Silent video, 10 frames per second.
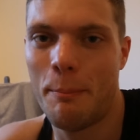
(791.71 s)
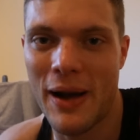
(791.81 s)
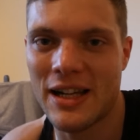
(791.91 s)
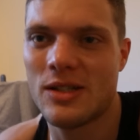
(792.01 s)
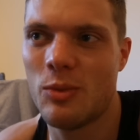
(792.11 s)

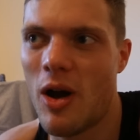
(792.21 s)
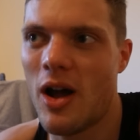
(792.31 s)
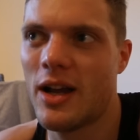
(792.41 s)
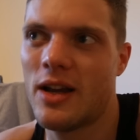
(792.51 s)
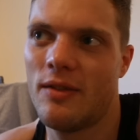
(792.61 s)
Back to
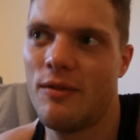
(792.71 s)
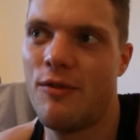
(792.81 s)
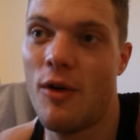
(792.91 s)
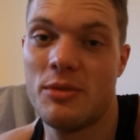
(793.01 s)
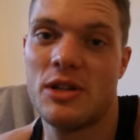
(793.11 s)
work
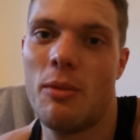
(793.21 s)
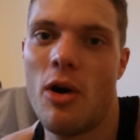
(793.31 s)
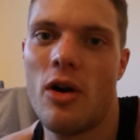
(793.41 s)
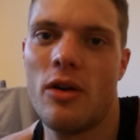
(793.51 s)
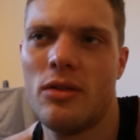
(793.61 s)
from
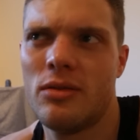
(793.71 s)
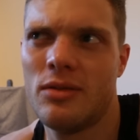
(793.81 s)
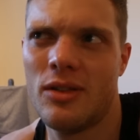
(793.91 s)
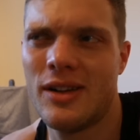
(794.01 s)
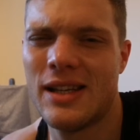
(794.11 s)
tomorrow,
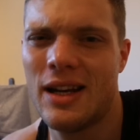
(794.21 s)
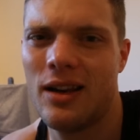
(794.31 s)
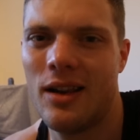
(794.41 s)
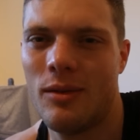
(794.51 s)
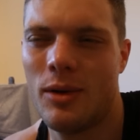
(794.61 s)
although
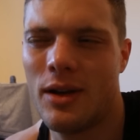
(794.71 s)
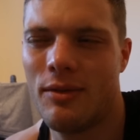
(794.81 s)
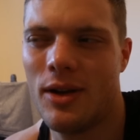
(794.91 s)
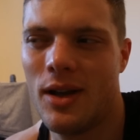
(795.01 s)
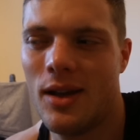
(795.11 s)
technically I work
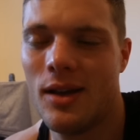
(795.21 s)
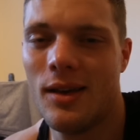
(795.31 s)
every day,